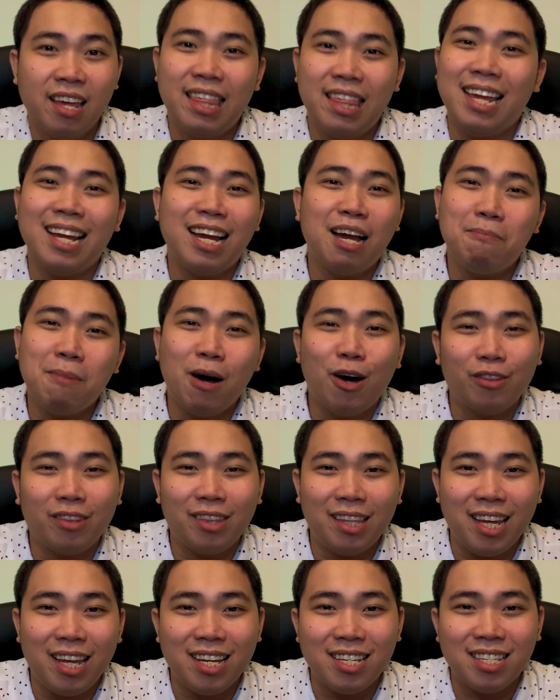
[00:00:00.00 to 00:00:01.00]
Think
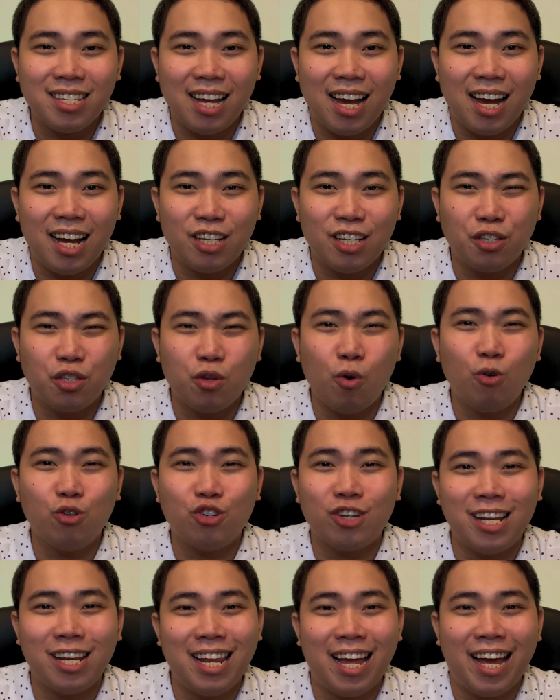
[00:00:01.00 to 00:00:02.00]
about this as
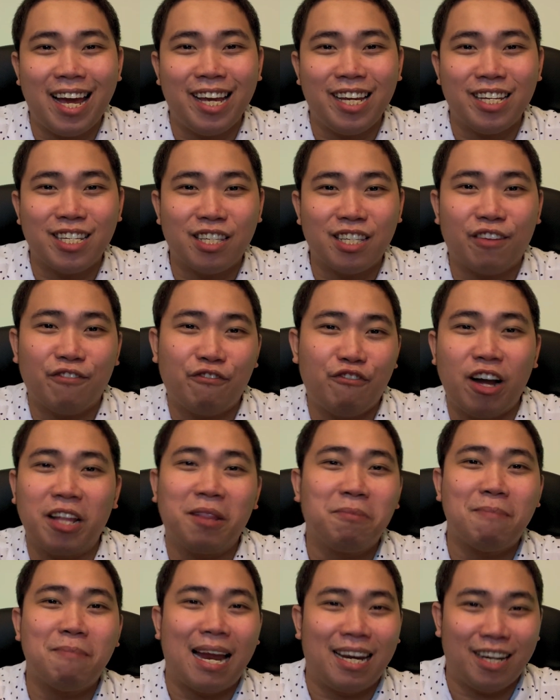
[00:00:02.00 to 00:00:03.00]
socialized
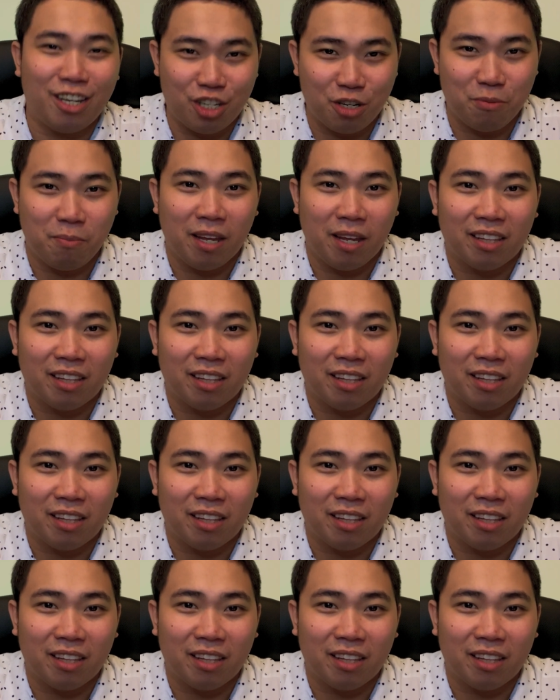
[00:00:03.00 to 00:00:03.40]
fund management,